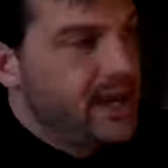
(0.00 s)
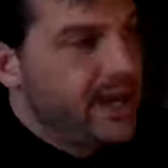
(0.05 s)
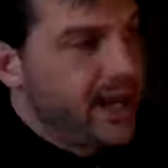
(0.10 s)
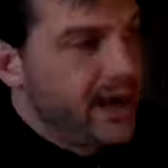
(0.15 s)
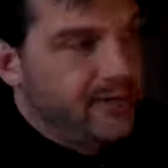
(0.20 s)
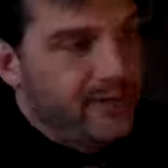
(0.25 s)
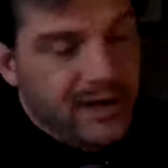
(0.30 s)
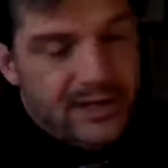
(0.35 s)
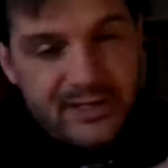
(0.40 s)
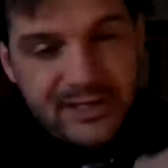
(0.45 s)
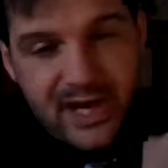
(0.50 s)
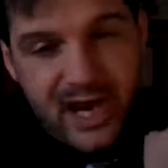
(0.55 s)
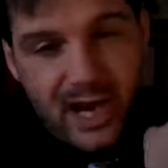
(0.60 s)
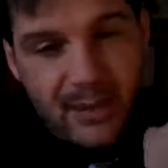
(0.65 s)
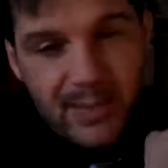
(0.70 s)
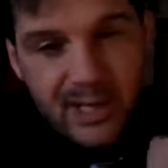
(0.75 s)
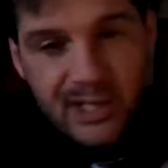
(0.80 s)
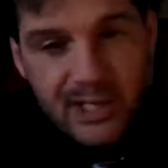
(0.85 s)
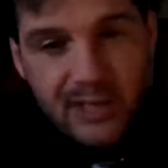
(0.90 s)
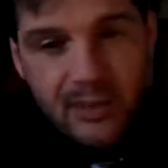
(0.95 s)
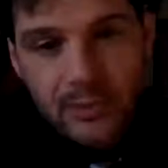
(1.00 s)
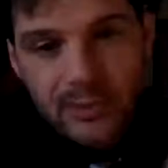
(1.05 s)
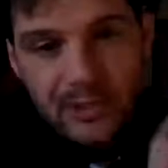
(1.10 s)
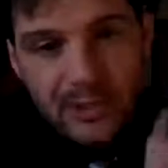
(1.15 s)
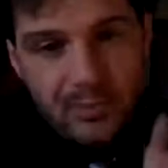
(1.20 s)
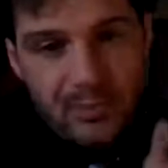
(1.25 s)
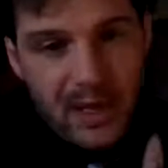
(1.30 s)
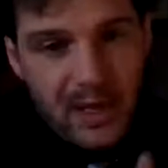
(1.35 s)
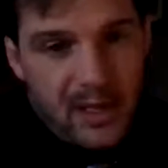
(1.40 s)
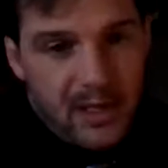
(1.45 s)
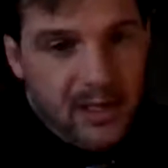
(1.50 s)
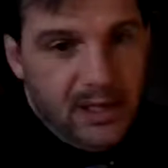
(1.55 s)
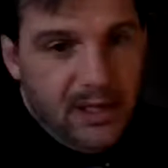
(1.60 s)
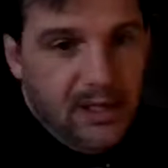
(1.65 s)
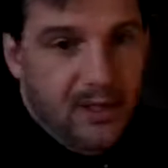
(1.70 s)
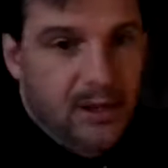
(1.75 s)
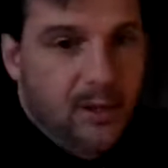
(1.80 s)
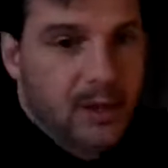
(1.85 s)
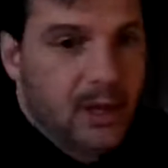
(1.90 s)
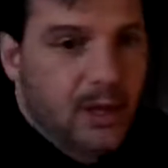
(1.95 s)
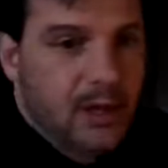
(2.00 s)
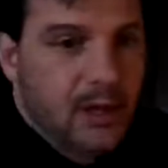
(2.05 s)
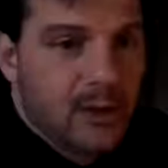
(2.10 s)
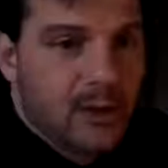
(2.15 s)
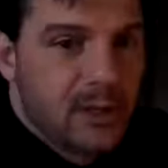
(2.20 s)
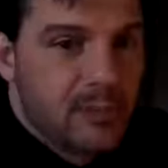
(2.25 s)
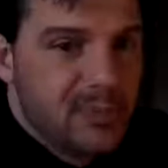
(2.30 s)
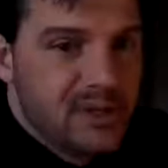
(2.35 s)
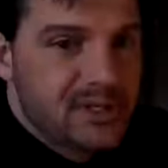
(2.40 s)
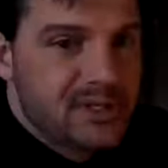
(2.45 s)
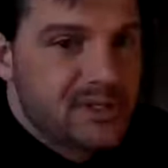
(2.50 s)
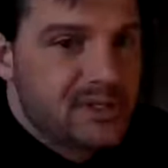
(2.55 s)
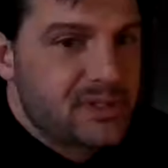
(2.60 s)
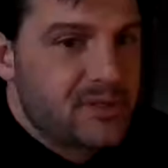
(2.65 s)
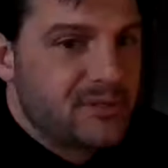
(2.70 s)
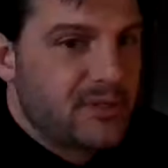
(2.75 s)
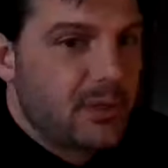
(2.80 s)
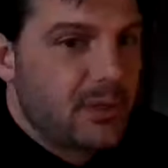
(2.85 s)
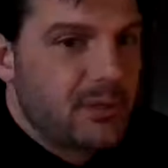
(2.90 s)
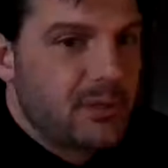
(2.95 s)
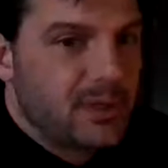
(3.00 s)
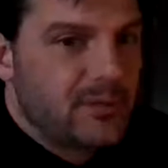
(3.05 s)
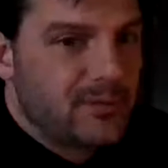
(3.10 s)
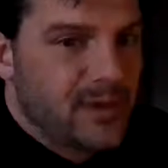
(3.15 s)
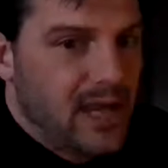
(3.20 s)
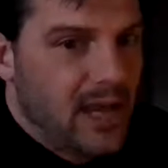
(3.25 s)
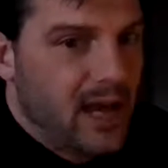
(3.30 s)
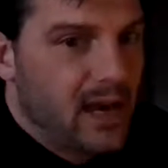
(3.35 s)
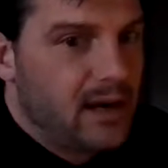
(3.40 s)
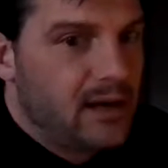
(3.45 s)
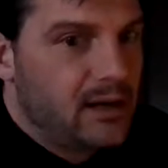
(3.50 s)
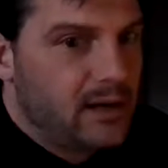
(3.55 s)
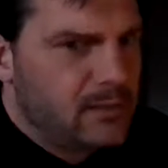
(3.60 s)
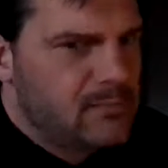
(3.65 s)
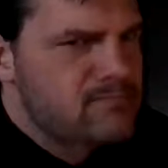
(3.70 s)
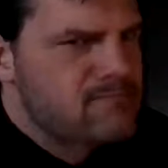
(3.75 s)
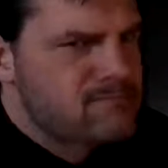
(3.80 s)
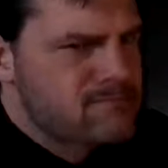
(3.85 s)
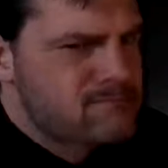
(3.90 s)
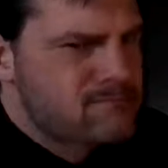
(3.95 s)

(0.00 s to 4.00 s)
And if I time it good with the bank here, the Business Development of Canada,